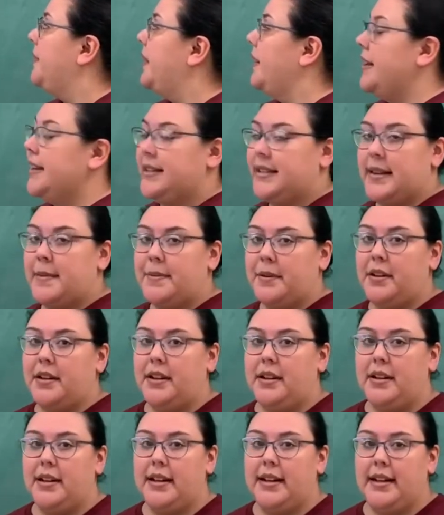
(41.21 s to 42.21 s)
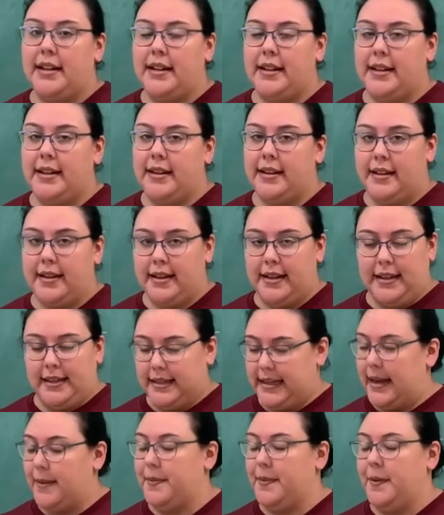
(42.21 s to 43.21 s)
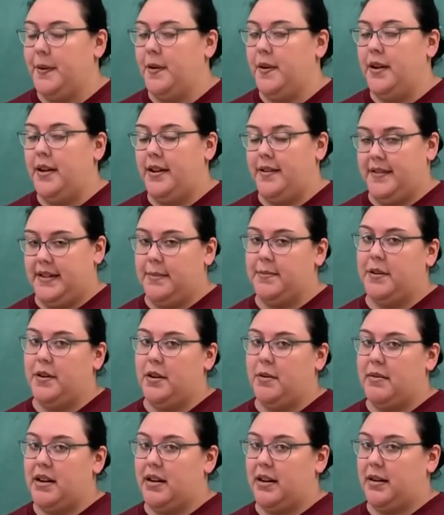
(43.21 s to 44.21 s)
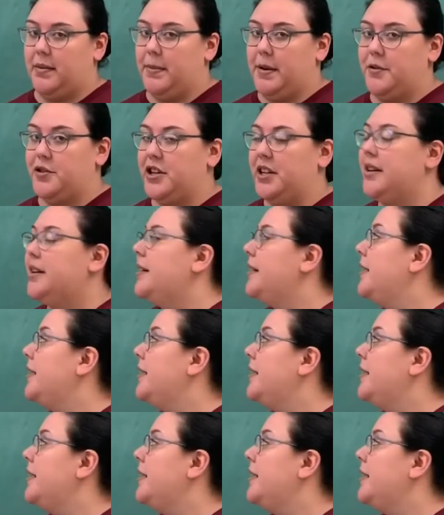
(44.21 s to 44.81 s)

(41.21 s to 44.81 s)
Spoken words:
Simple example of simple harmonic motion.